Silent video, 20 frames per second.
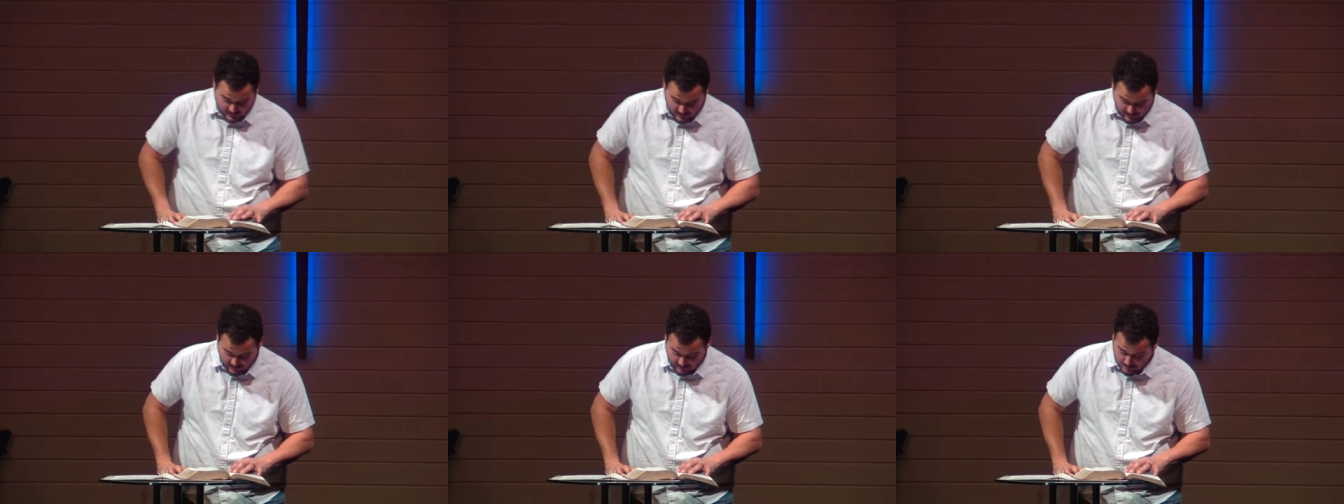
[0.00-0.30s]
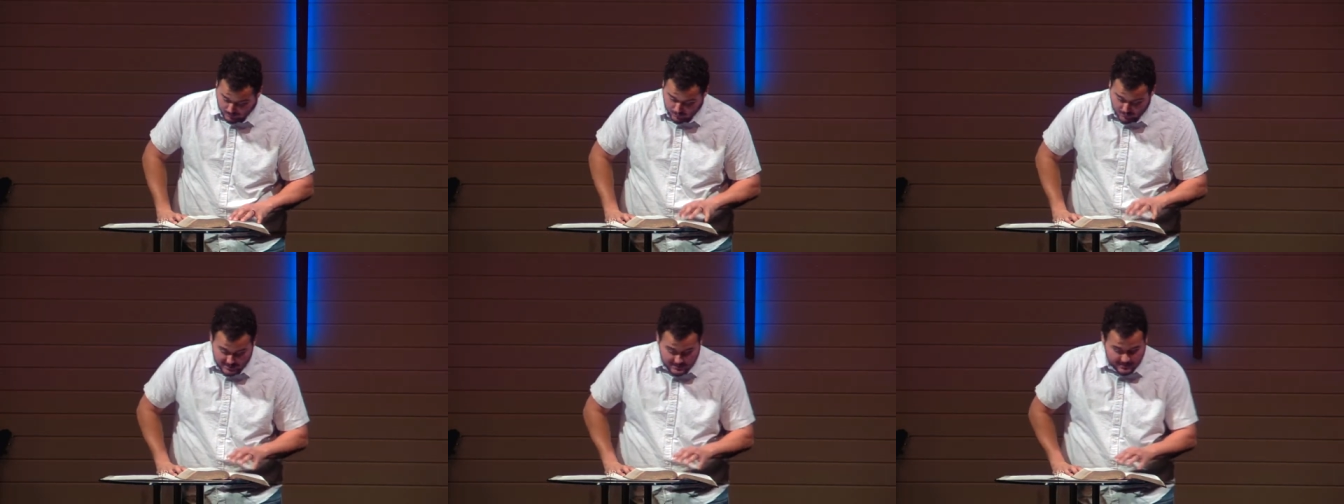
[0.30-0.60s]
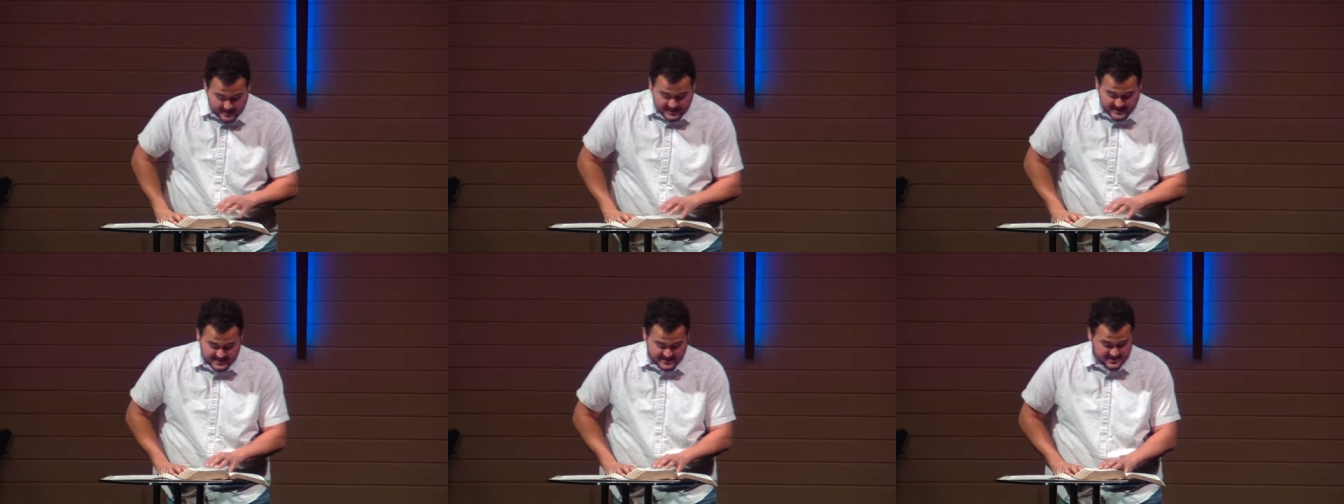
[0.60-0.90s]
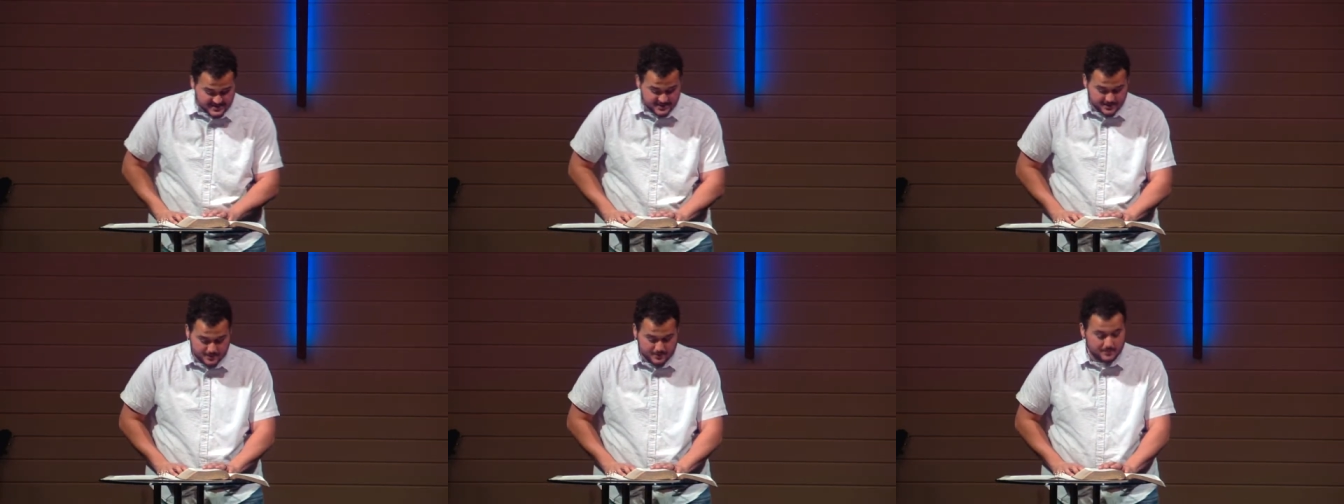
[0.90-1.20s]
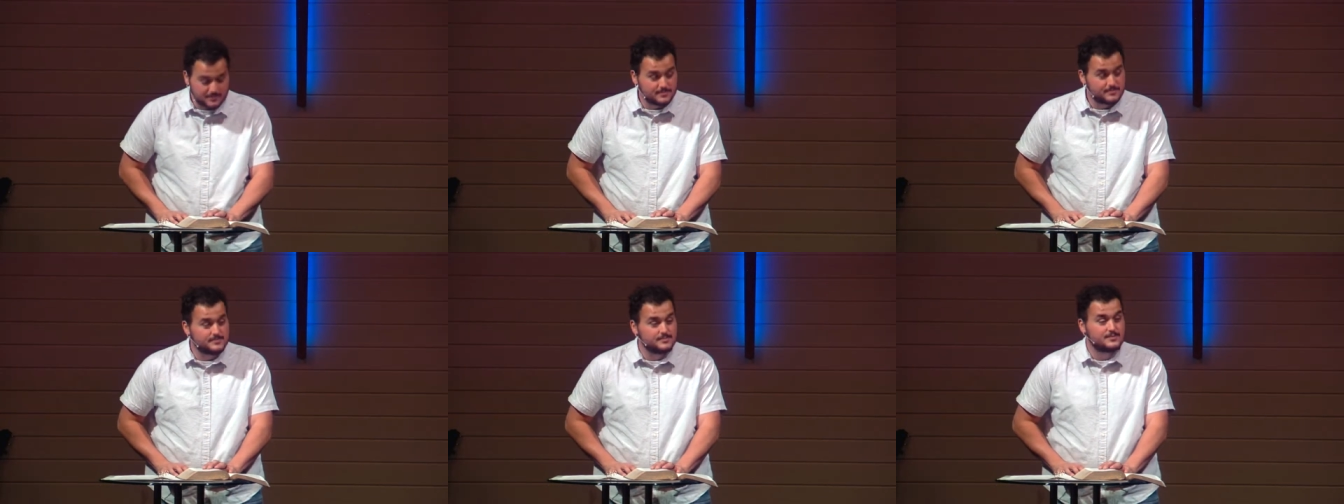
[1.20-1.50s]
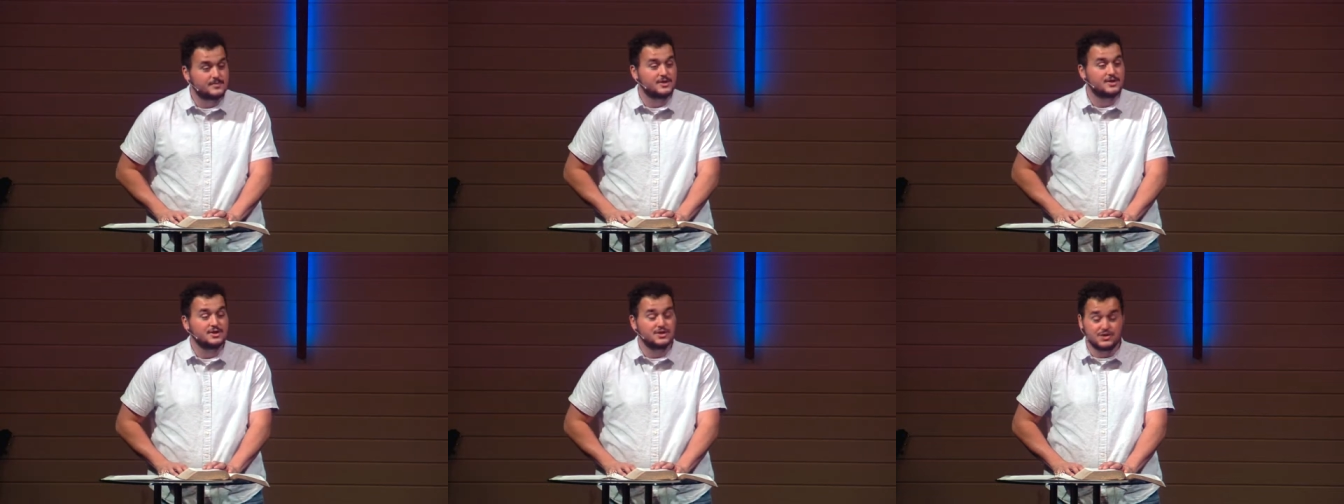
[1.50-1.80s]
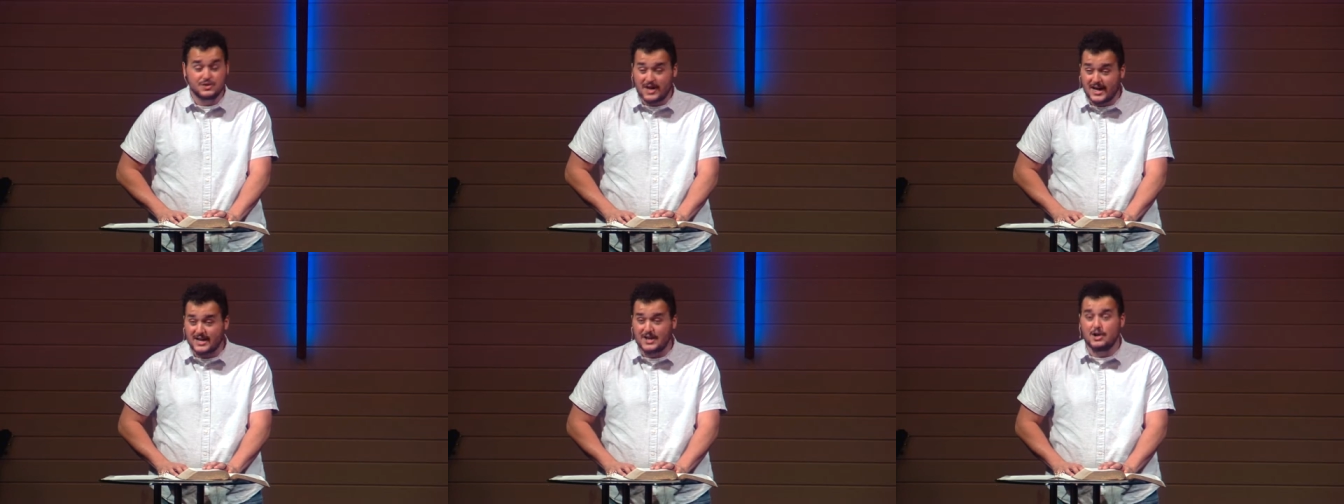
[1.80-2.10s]
I'm going to repeat this to you because
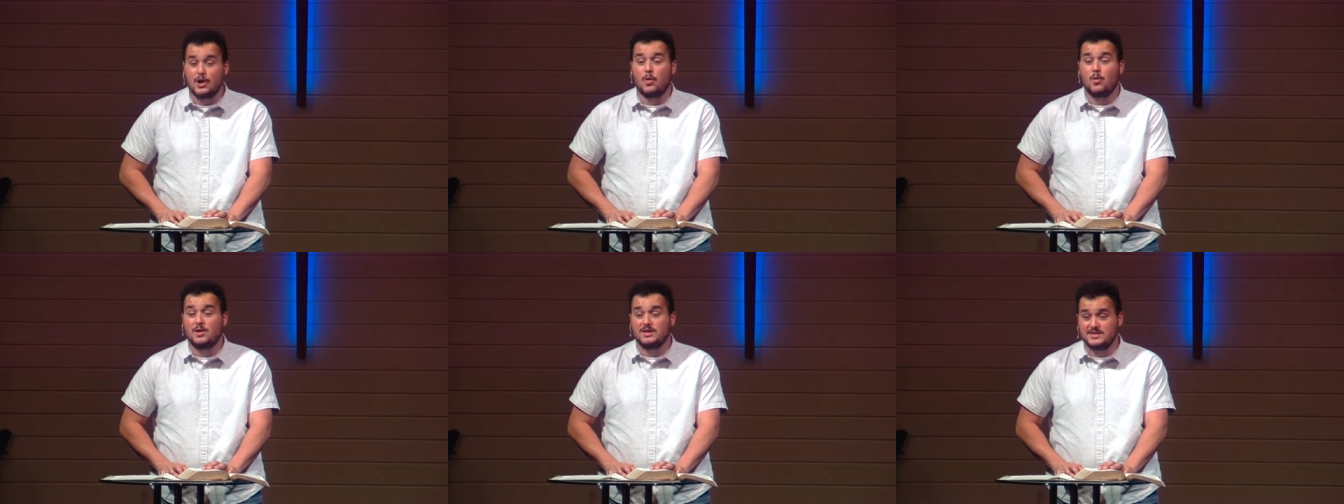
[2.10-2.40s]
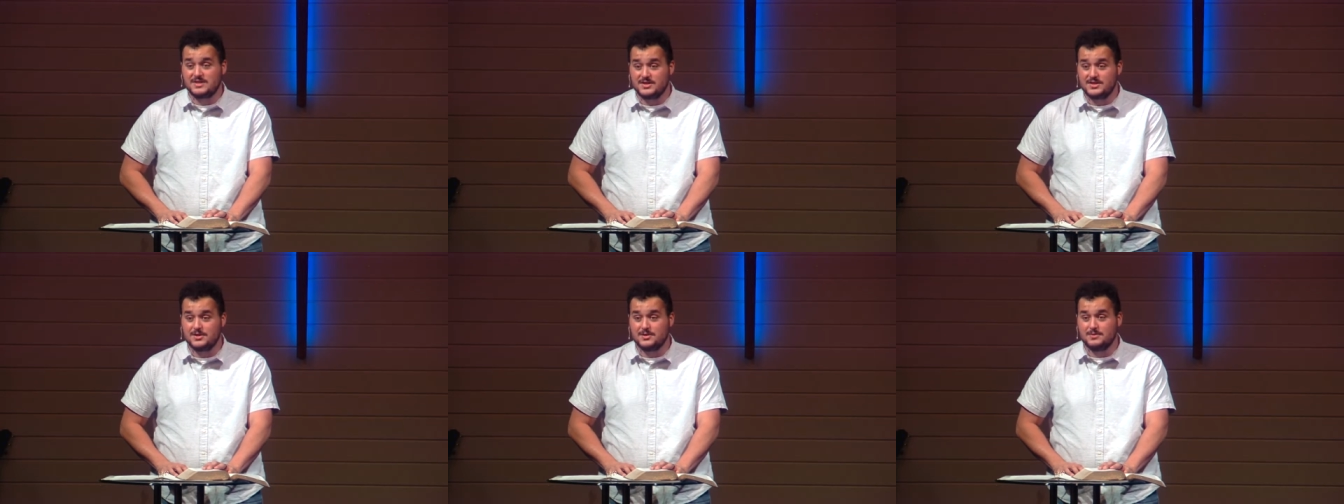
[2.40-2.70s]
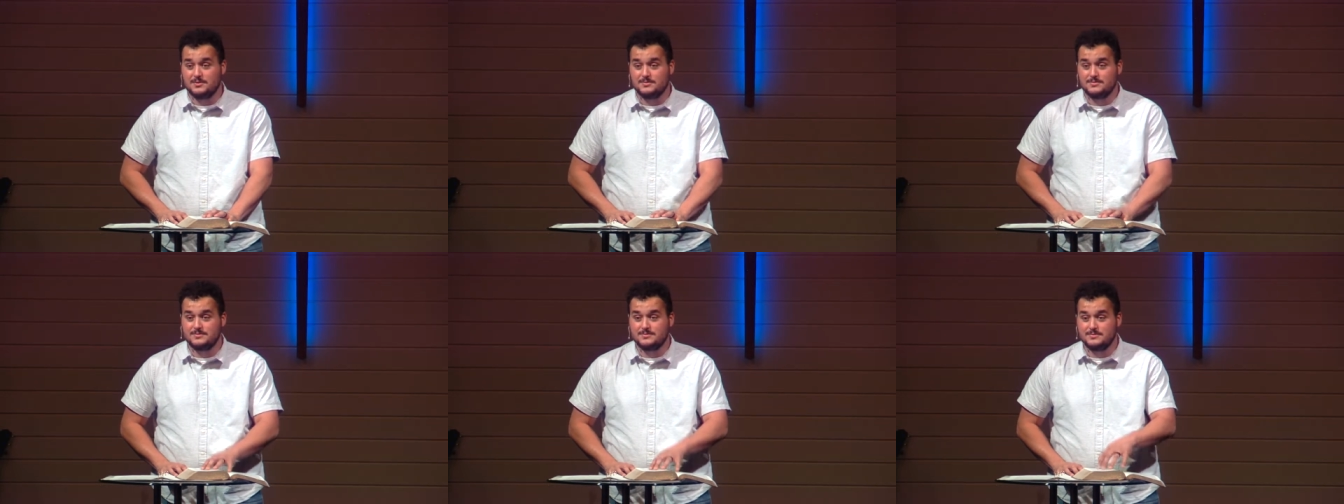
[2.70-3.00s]
you got to know what to do.